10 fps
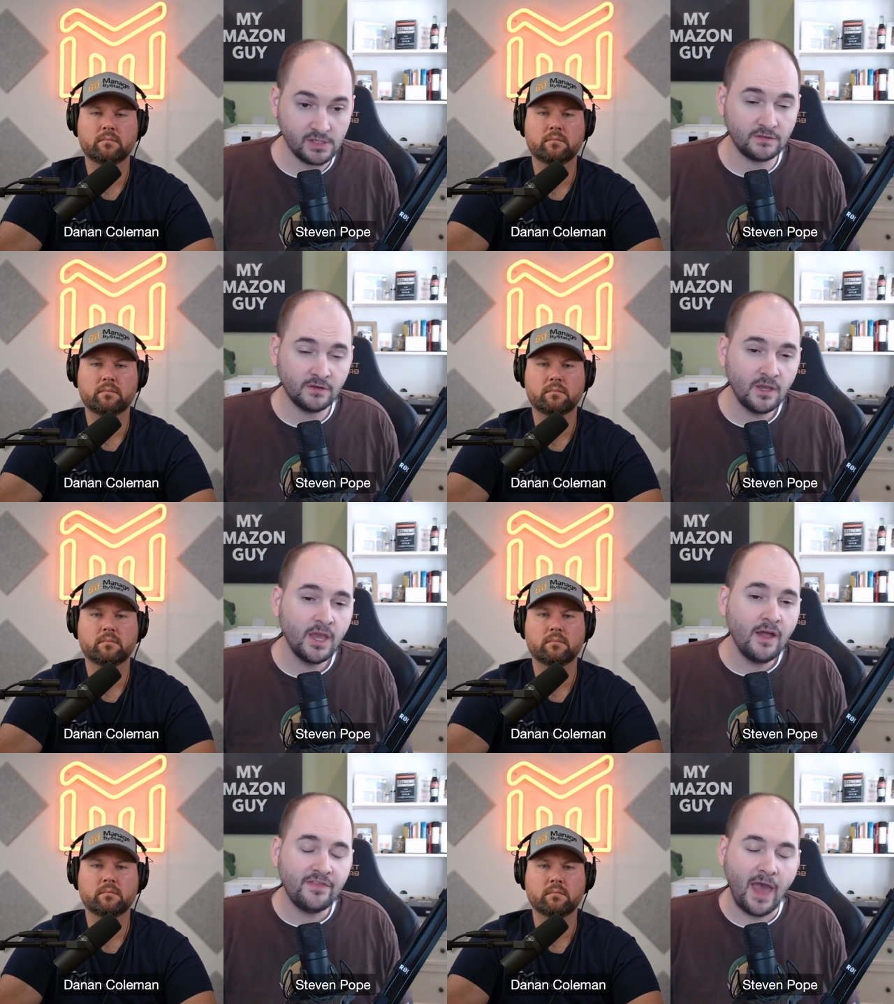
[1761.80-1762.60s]
Speaker 1: and I think it
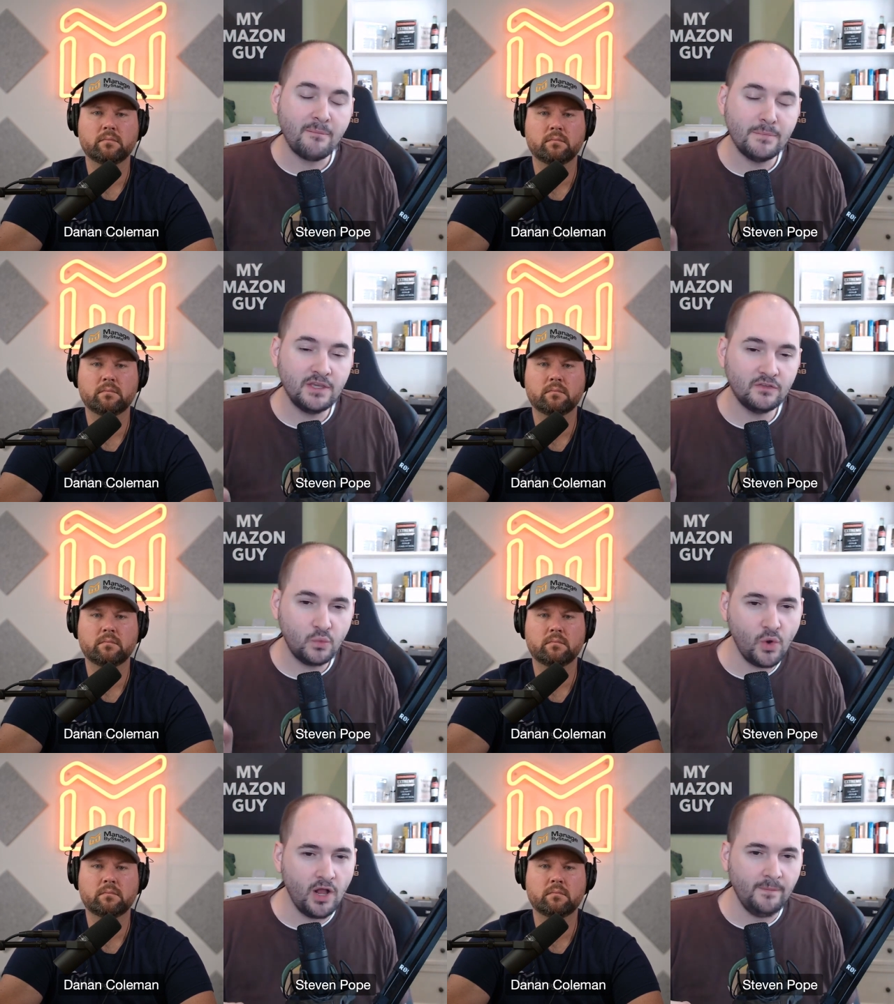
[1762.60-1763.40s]
is,
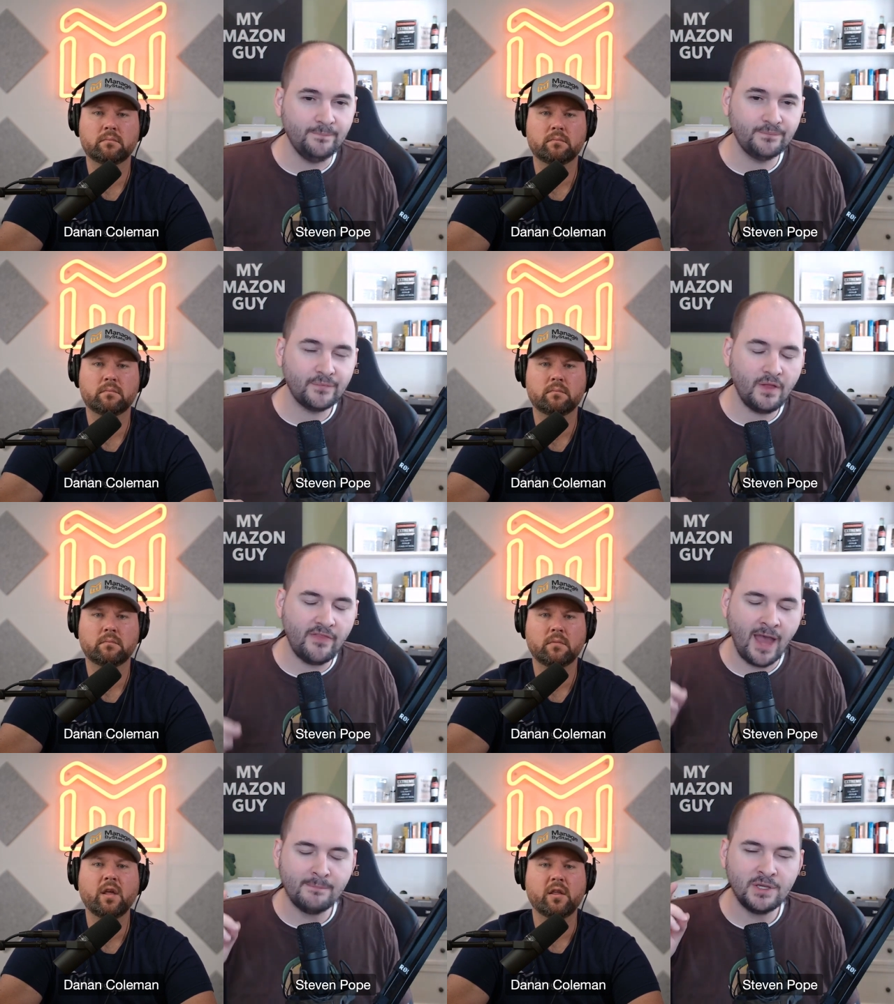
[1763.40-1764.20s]
that means what?
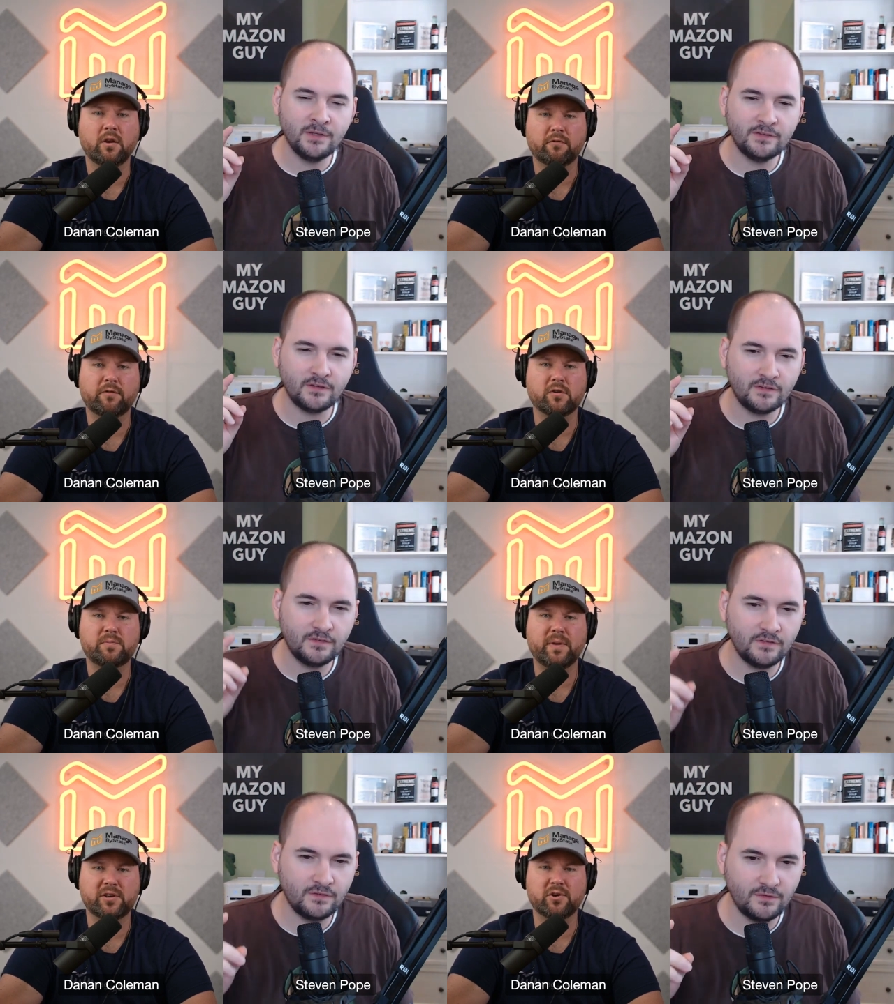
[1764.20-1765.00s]
Speaker 2: Your
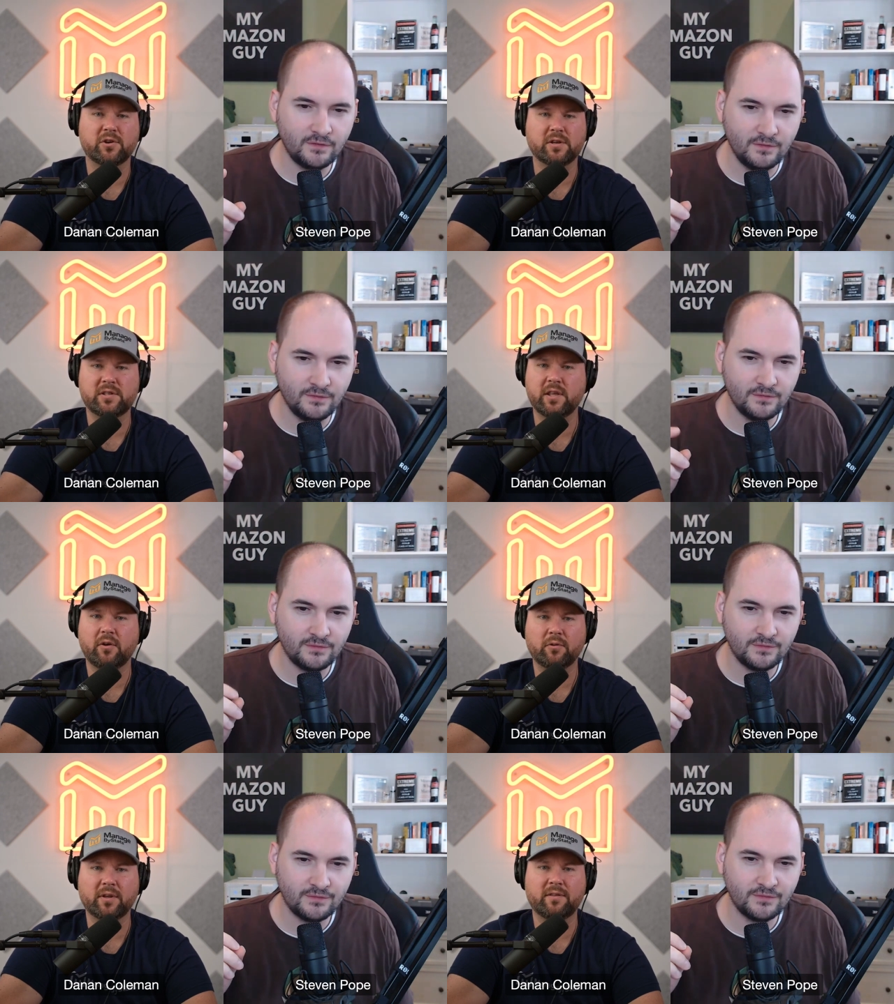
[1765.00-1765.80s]
first picture is the
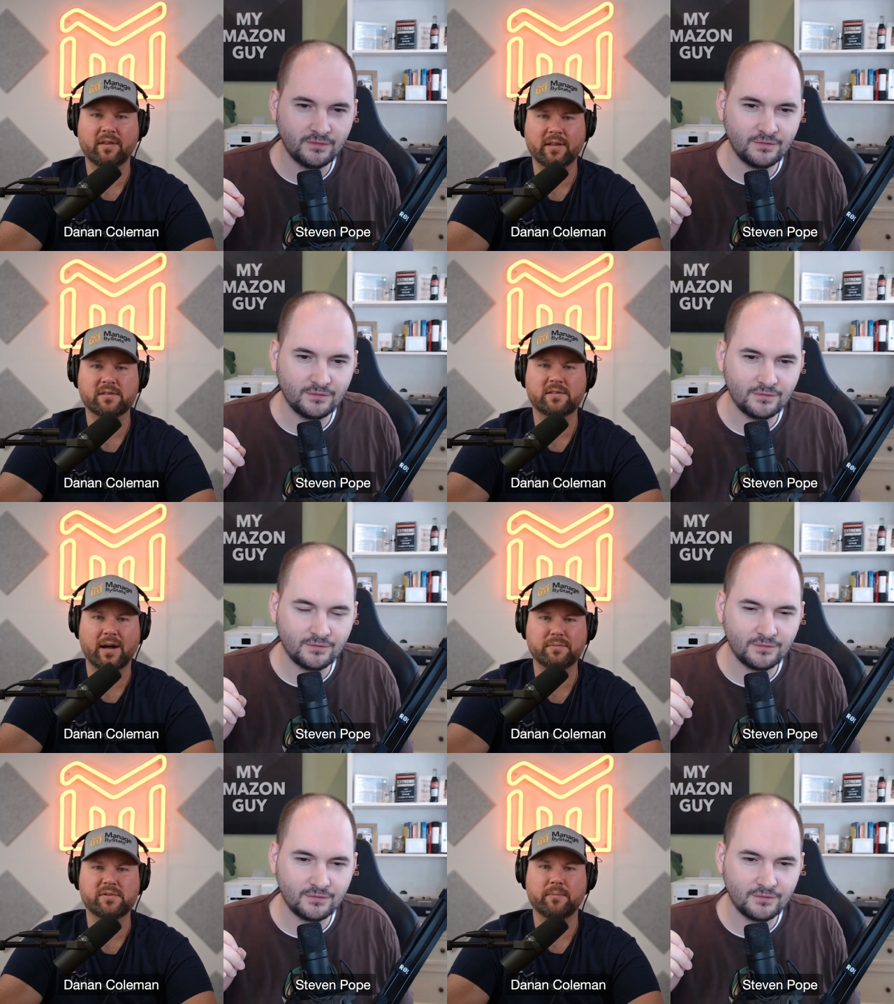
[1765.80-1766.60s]
only thing that
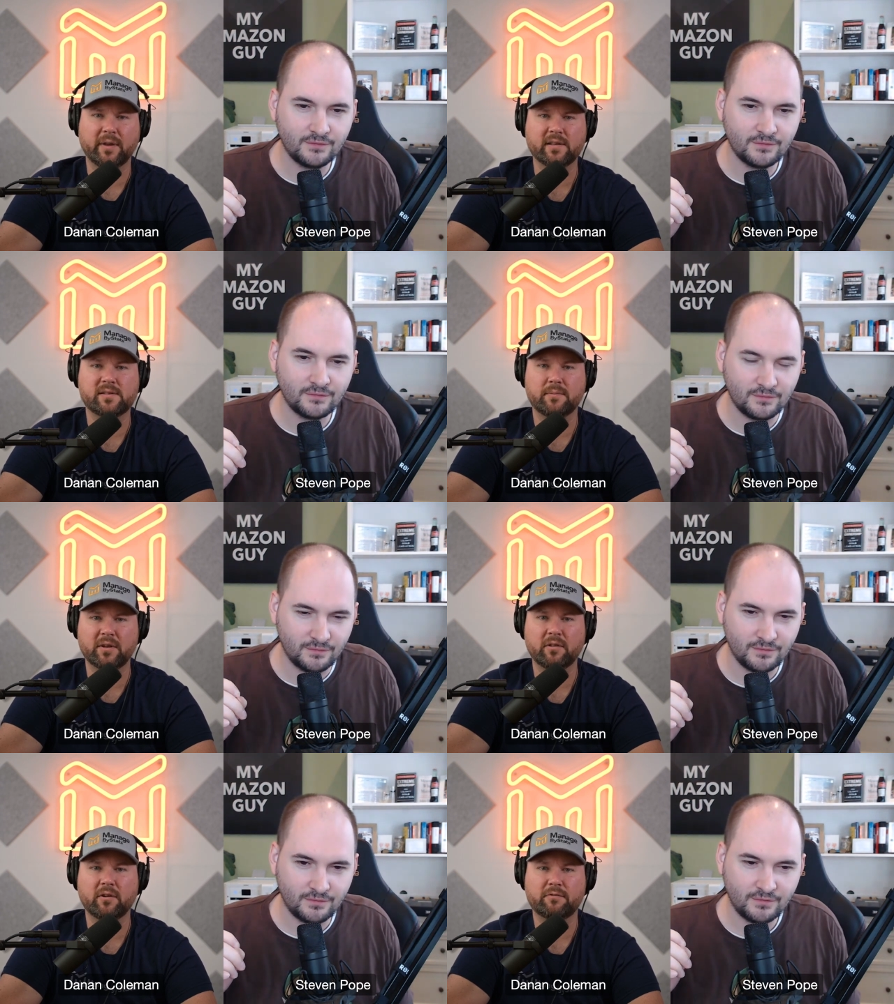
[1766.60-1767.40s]
stops them and gets them
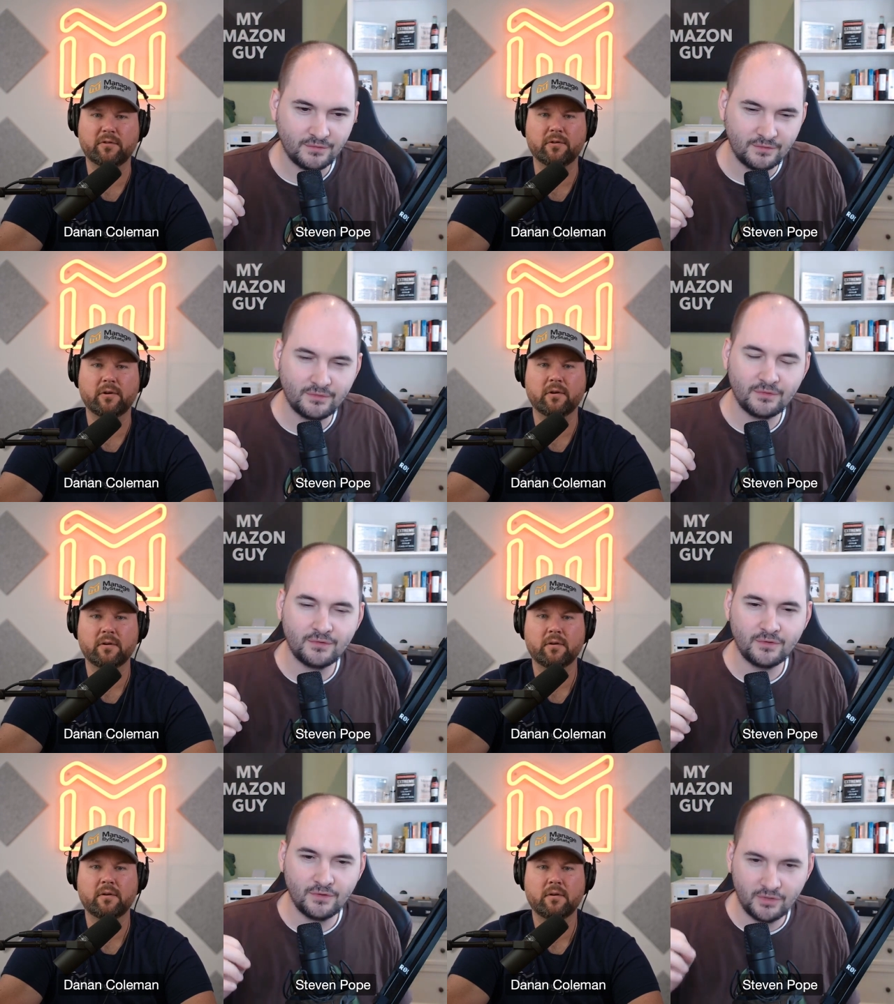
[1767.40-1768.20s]
to look further.
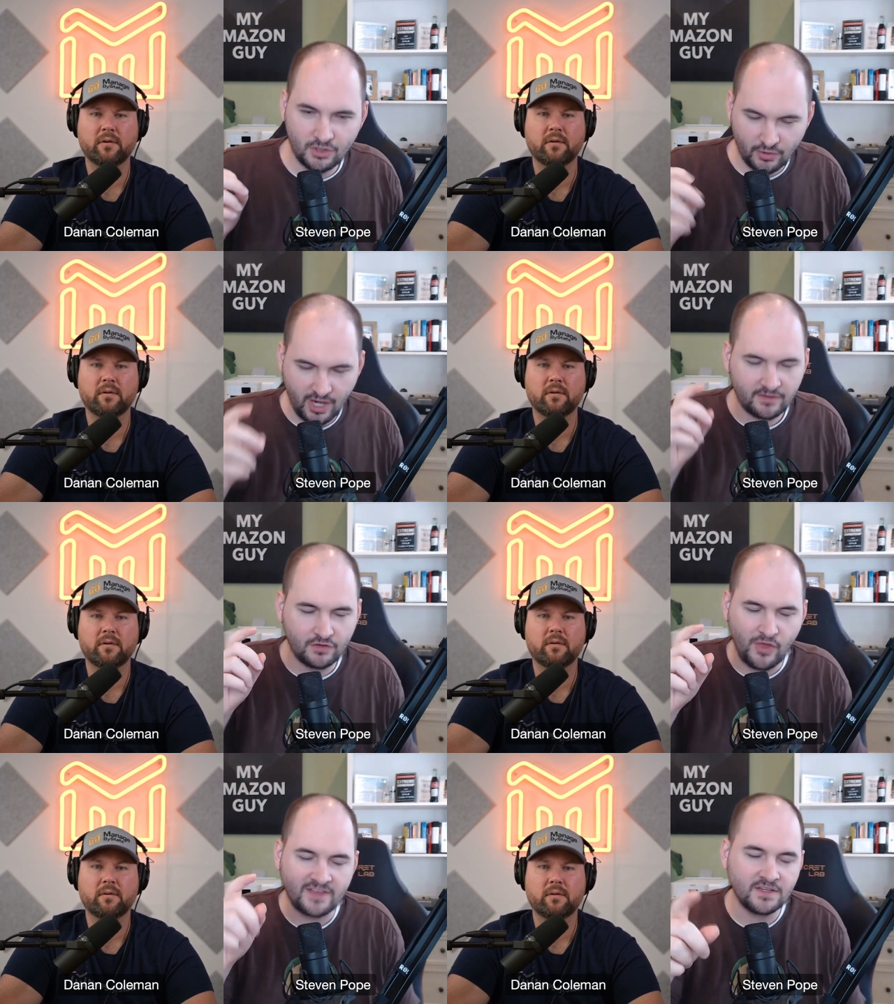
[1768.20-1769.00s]

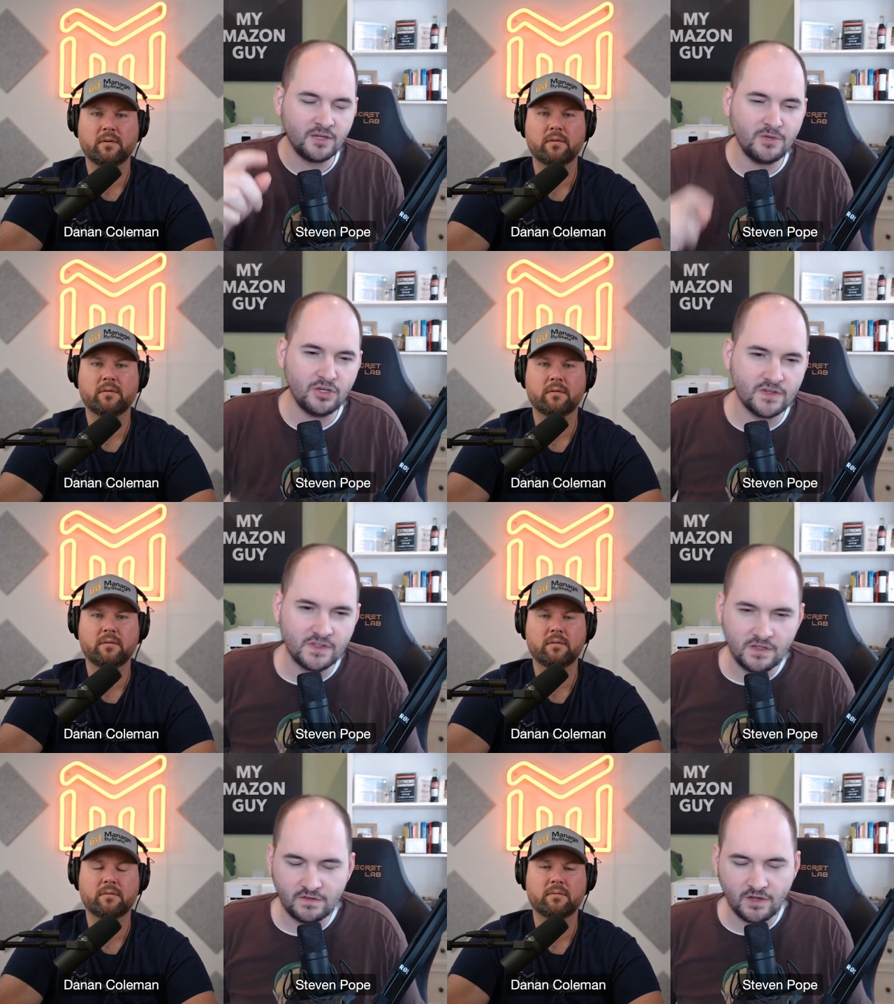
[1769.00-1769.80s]
Speaker 1: Correct. So that's going
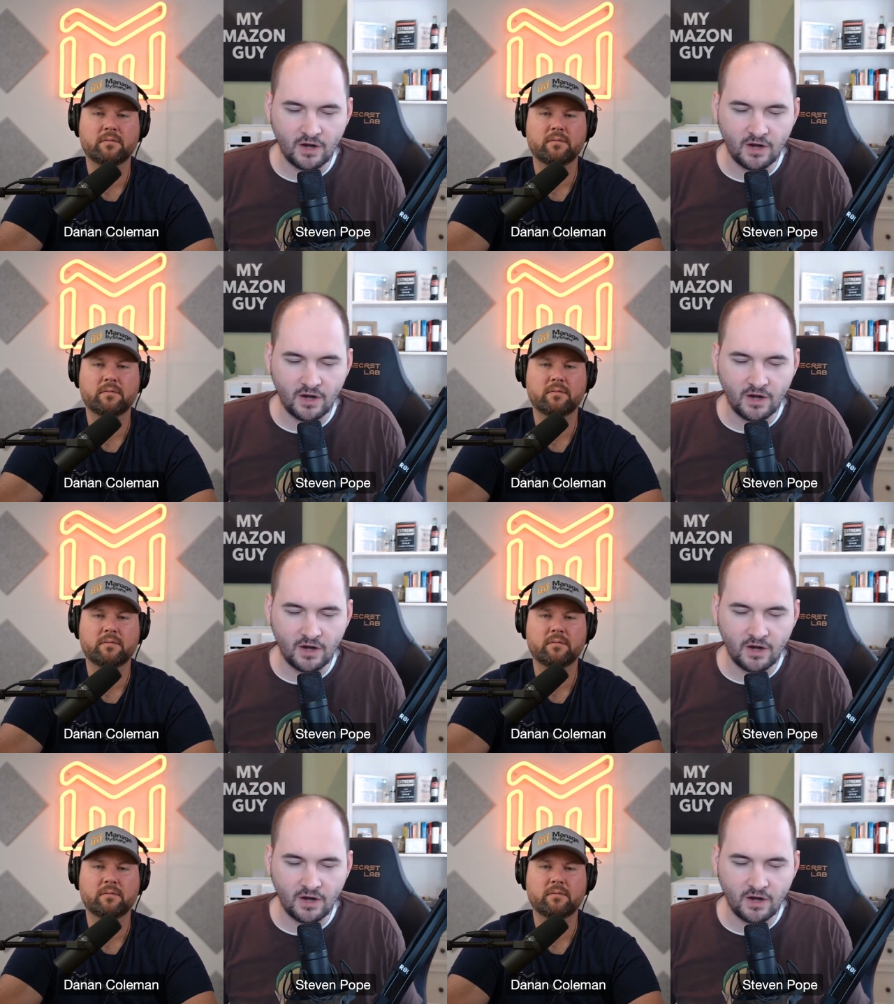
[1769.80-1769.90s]
to be your